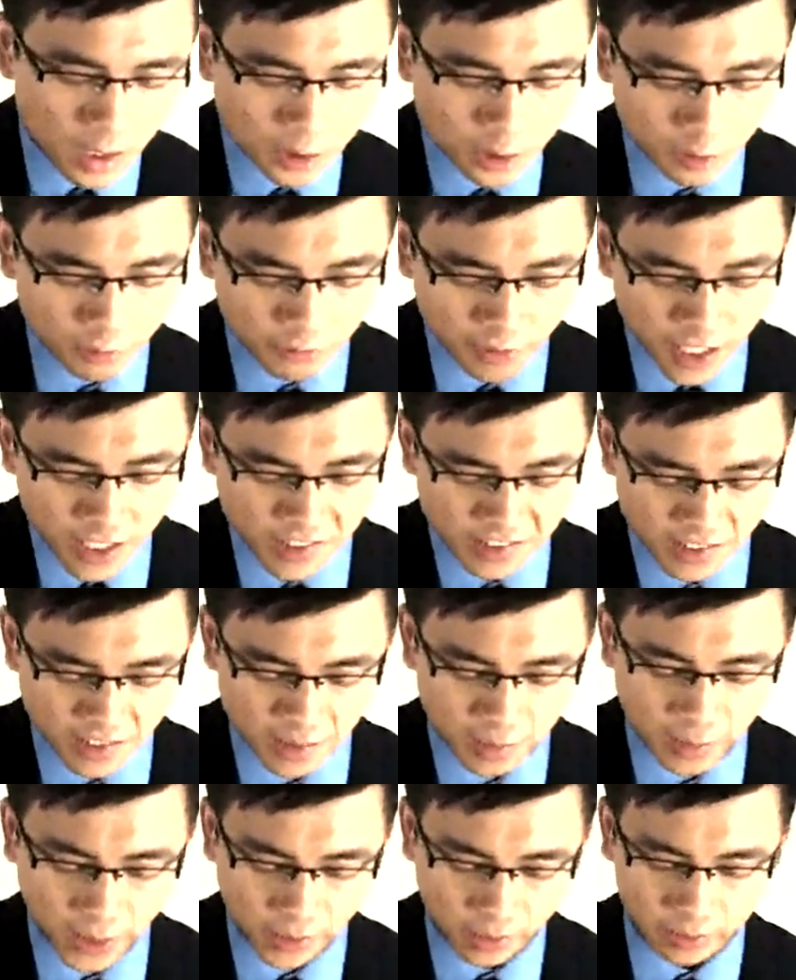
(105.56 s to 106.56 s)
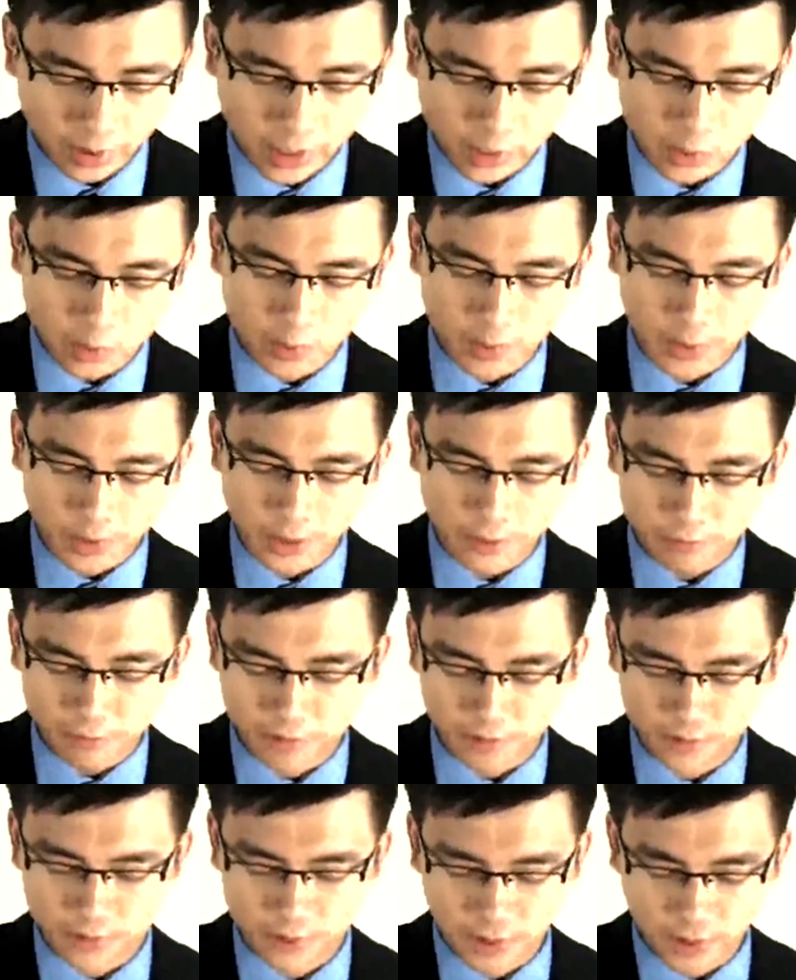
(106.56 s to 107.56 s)
So firstly, the regulation will be
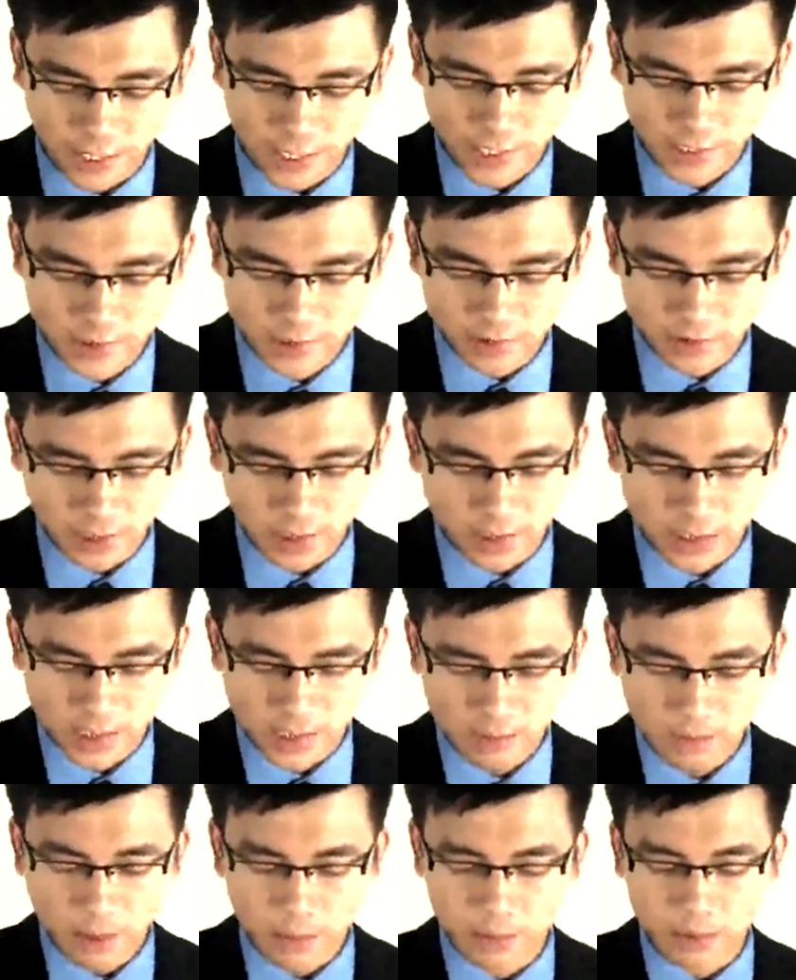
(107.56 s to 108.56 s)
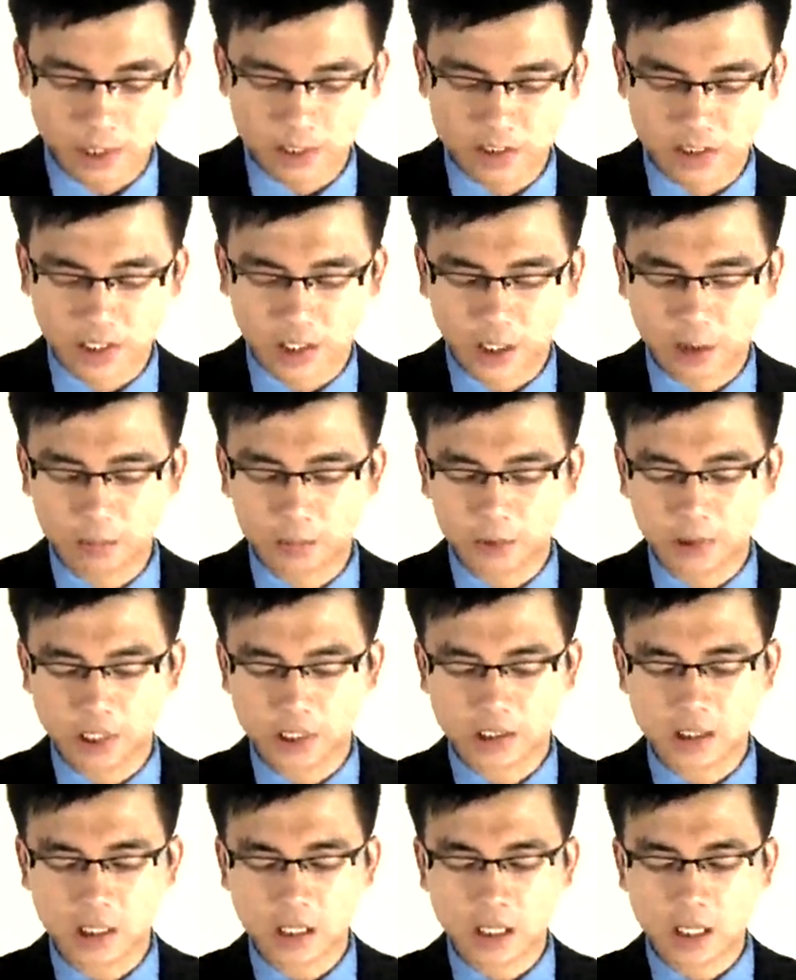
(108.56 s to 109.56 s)
different. Okay, so the publicity
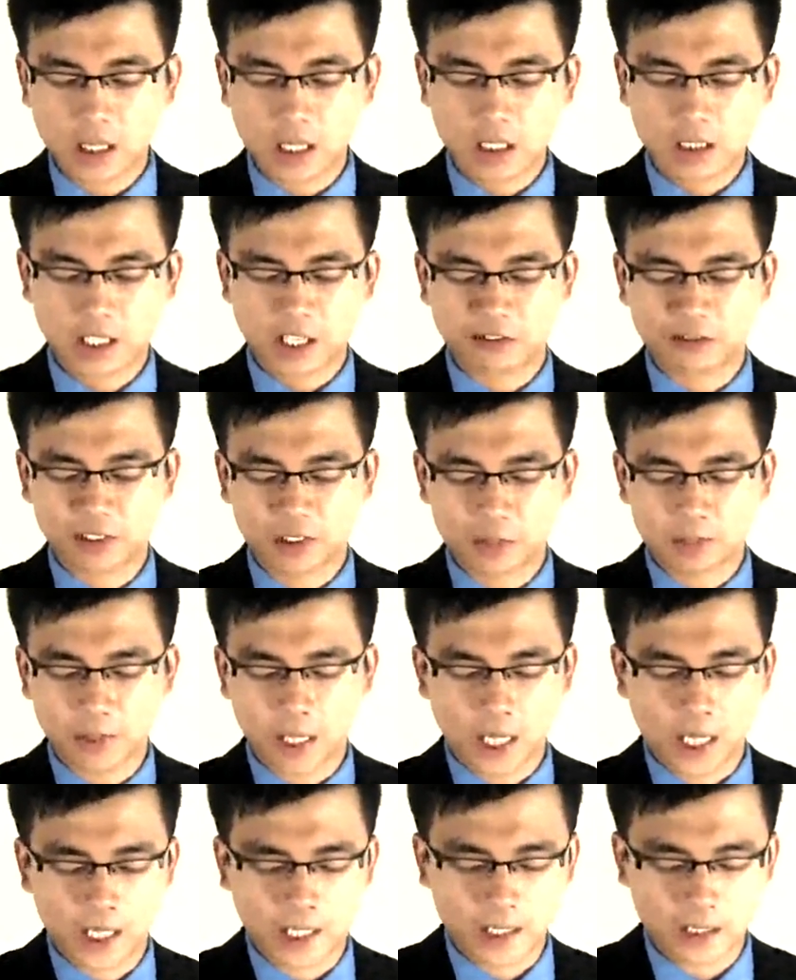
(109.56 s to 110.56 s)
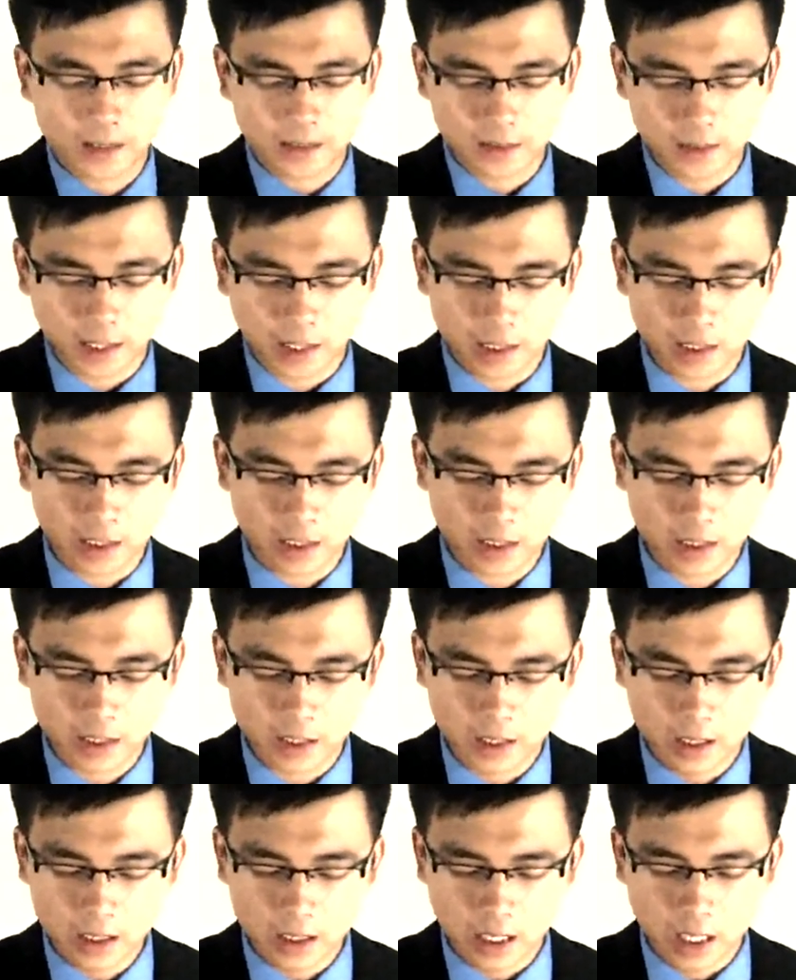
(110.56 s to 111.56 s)
companies governed by the
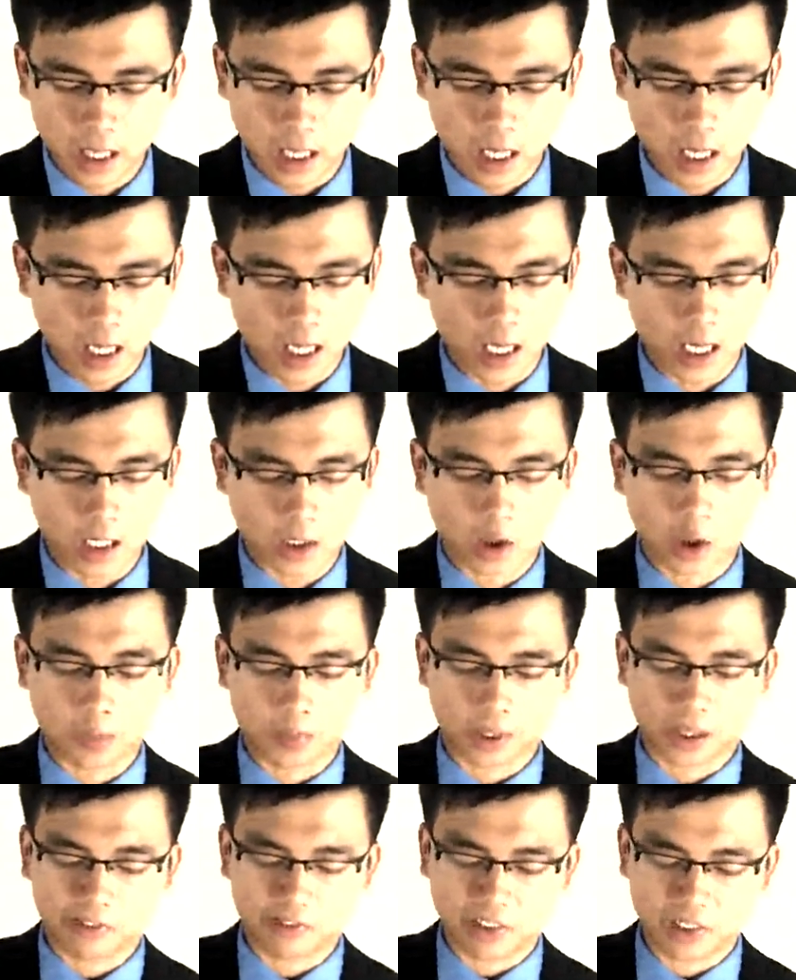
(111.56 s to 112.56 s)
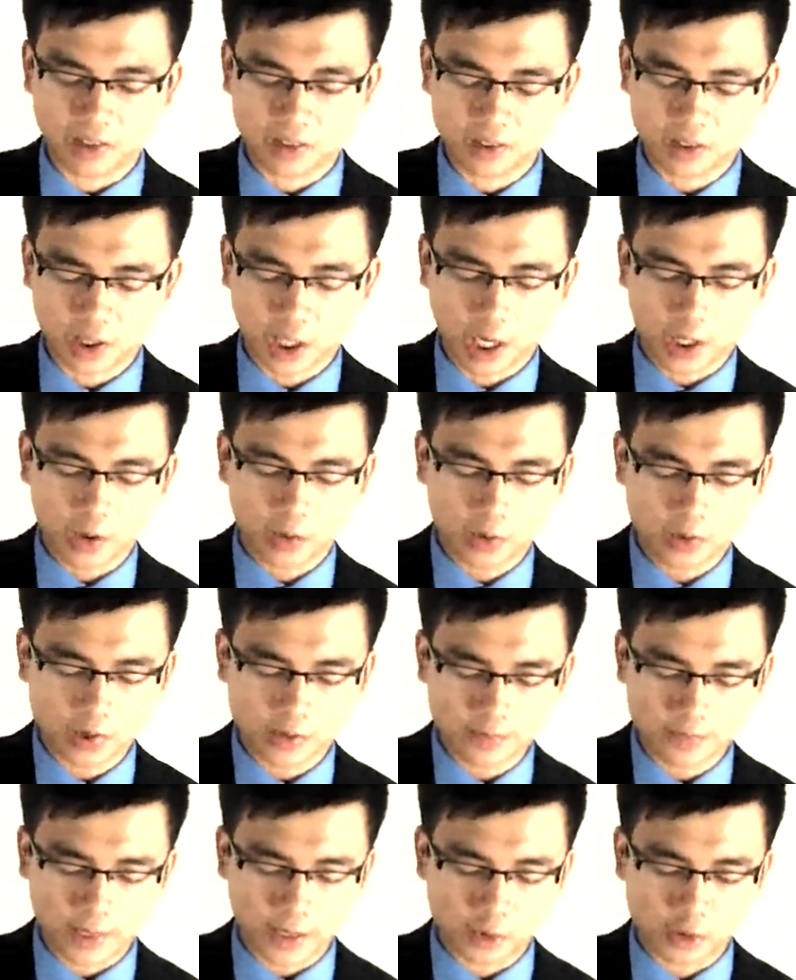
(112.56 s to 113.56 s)
Corporate Governance Code,
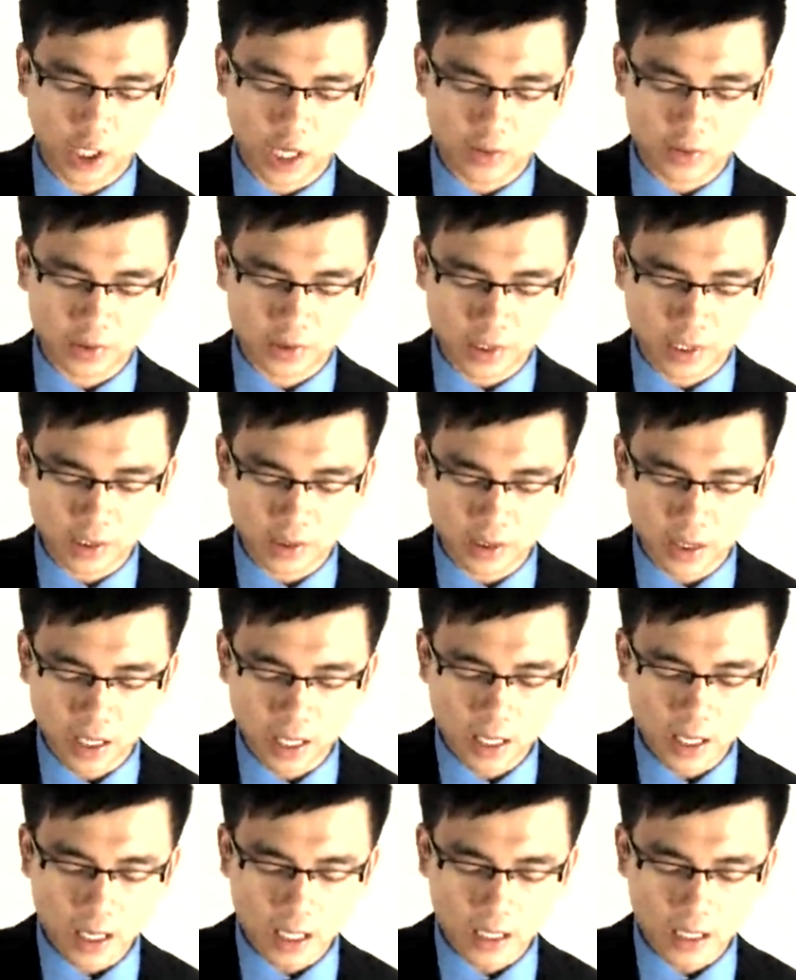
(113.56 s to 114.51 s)
but charities